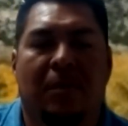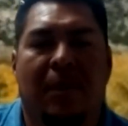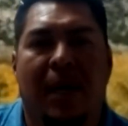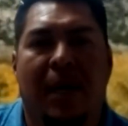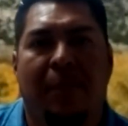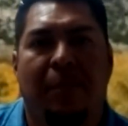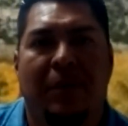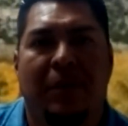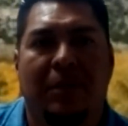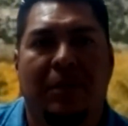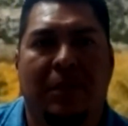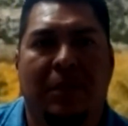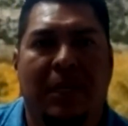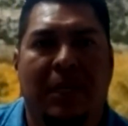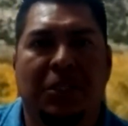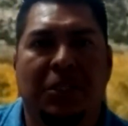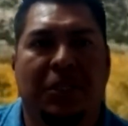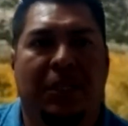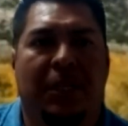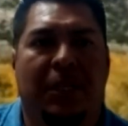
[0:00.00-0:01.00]
my
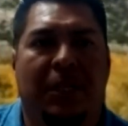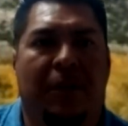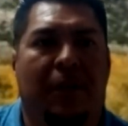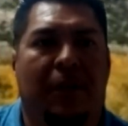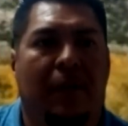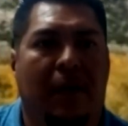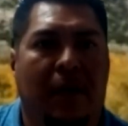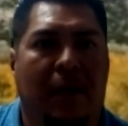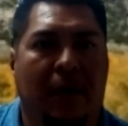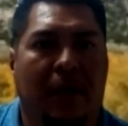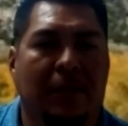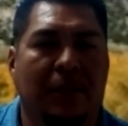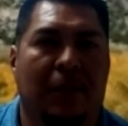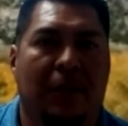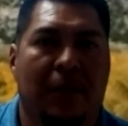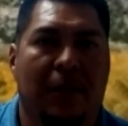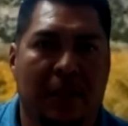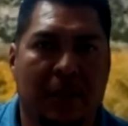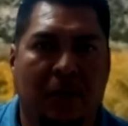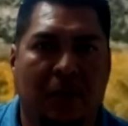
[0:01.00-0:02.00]
presentation here because it
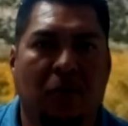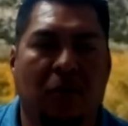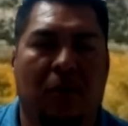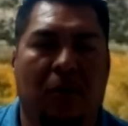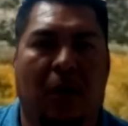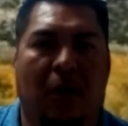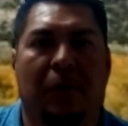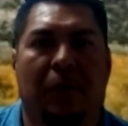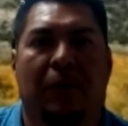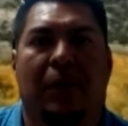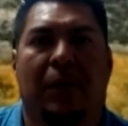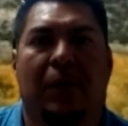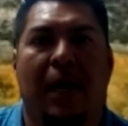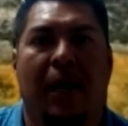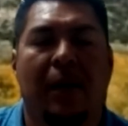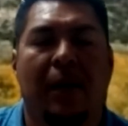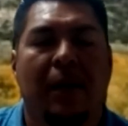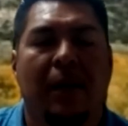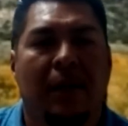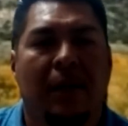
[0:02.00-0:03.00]
does go along with
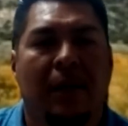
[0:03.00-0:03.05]
that,